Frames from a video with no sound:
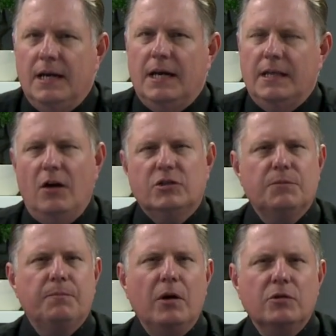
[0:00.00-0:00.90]
And they are
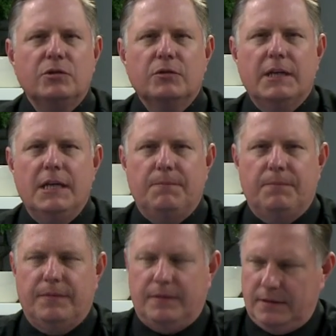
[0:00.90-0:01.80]
supposed to
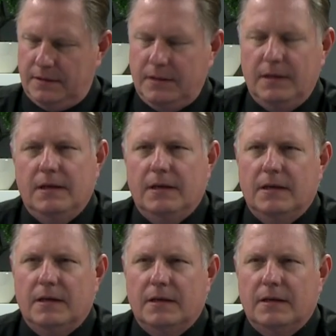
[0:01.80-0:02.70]
keep
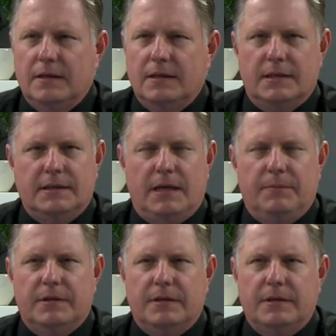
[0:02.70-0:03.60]
the
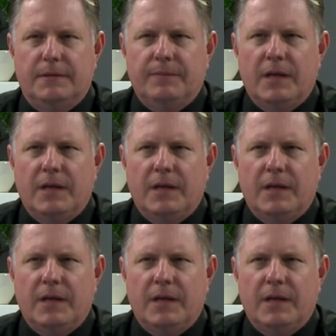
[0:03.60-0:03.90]
Sabbath.